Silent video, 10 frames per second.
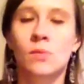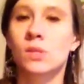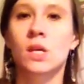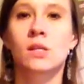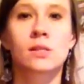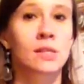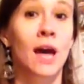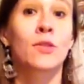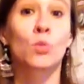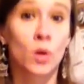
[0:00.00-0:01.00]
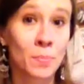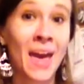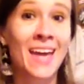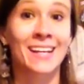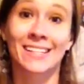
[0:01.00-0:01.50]
sentence that had the word
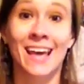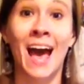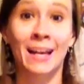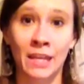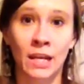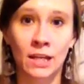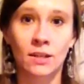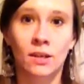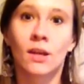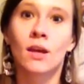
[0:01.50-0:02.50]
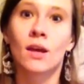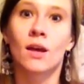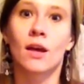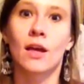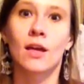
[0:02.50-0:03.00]
panic attack in it.
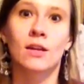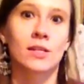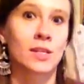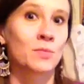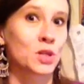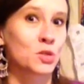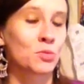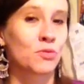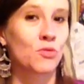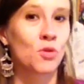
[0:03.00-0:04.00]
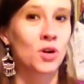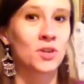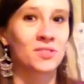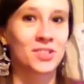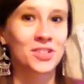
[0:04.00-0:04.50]
And as I mentioned
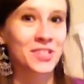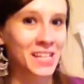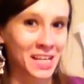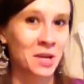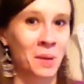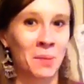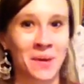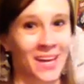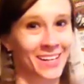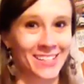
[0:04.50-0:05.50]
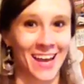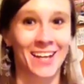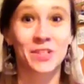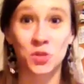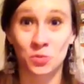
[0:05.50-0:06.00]
before, just thinking about panic
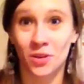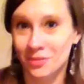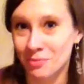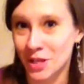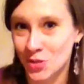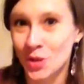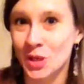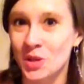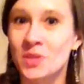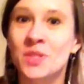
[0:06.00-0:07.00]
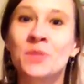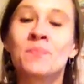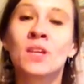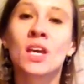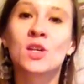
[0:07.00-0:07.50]
attacks is one of my triggers.
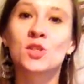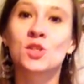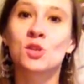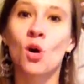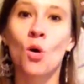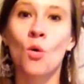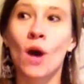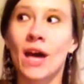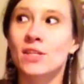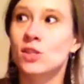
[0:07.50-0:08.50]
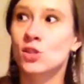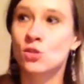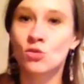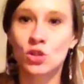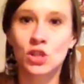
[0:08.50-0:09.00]
So as
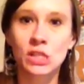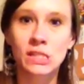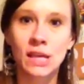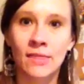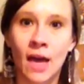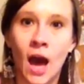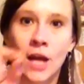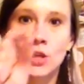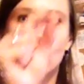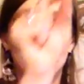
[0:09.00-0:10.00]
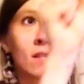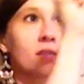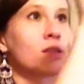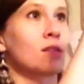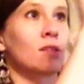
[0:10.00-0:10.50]
soon as she said that, I
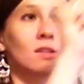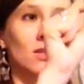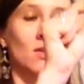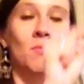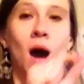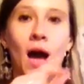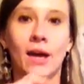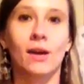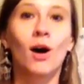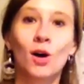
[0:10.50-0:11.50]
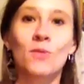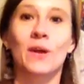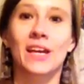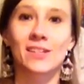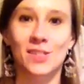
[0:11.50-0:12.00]
noticed my heart
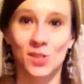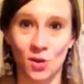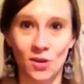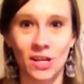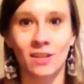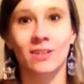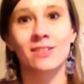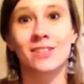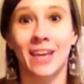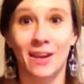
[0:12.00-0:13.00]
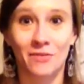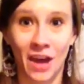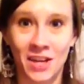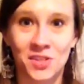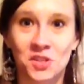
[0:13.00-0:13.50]
rate starting to get
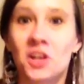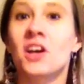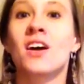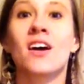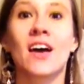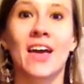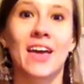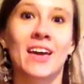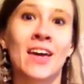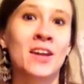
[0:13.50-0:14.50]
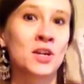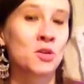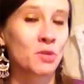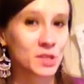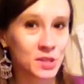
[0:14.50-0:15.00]
faster. And I
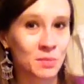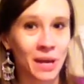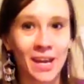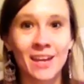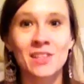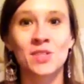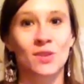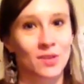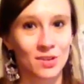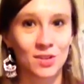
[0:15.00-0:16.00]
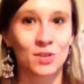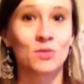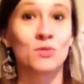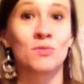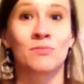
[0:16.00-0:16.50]
noticed that my hands started
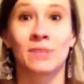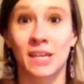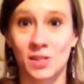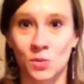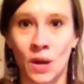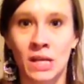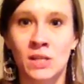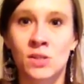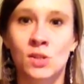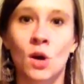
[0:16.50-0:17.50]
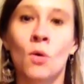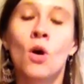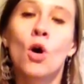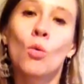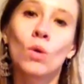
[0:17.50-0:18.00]
to get sweaty. So
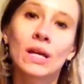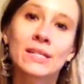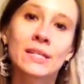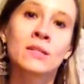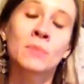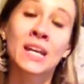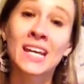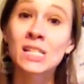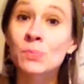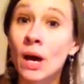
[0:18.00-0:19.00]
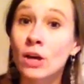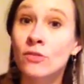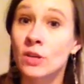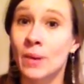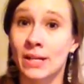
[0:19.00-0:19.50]
what I did in my next
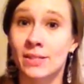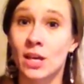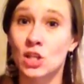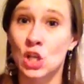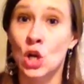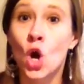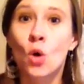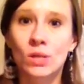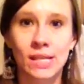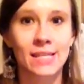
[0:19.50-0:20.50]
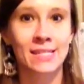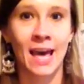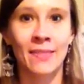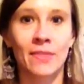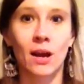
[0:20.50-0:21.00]
biofeedback session was I
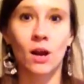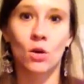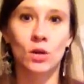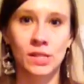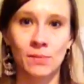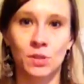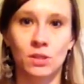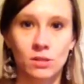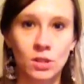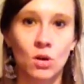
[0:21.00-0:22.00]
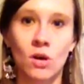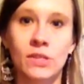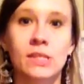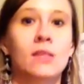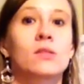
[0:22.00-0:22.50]
sat there, hooked up to, all
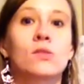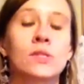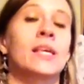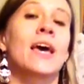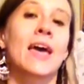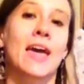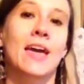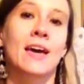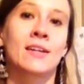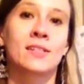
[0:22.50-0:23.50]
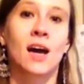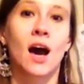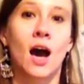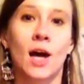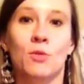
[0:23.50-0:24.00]
the sensors, and
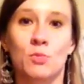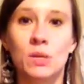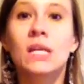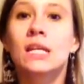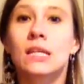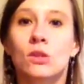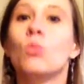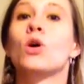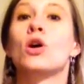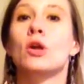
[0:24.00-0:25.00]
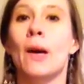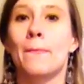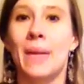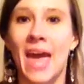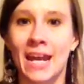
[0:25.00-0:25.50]
I repeated the word
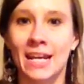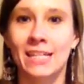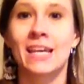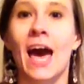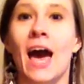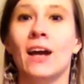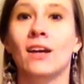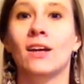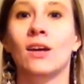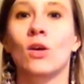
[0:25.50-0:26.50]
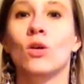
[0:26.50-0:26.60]
panic attack